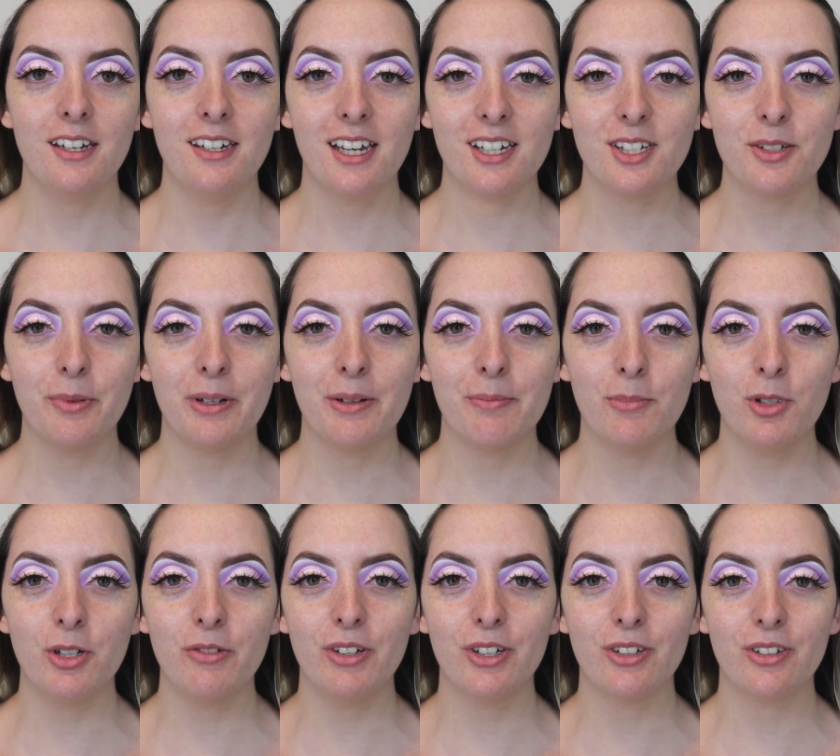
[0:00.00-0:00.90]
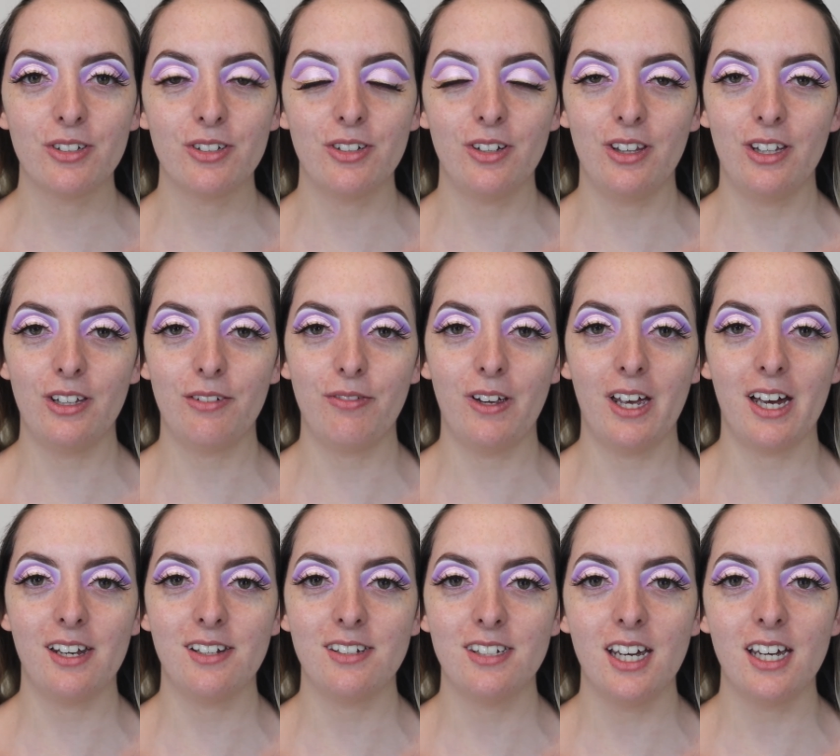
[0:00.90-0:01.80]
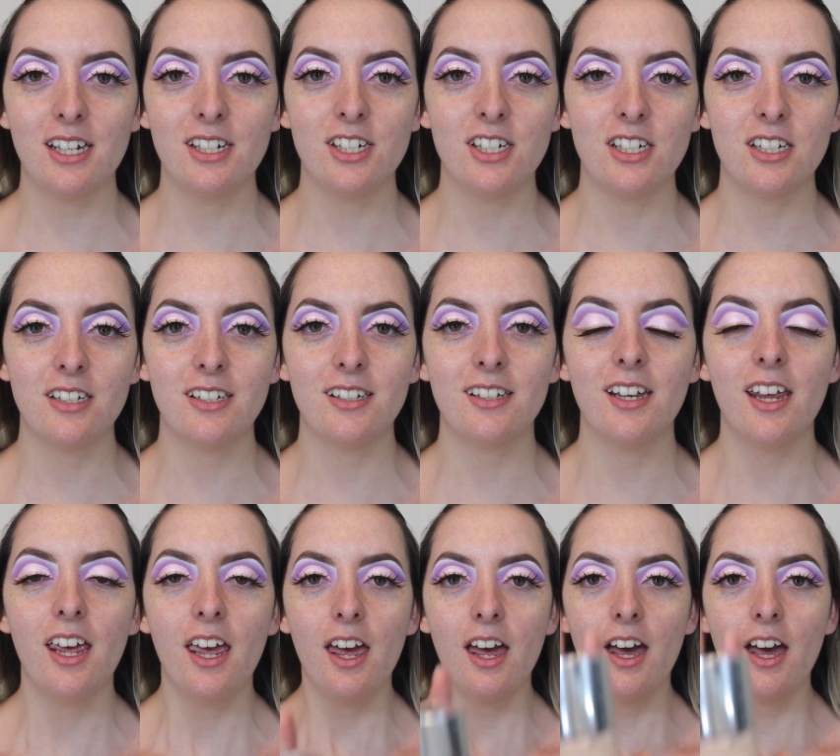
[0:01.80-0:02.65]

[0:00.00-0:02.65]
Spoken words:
Next we're moving on to the foundation.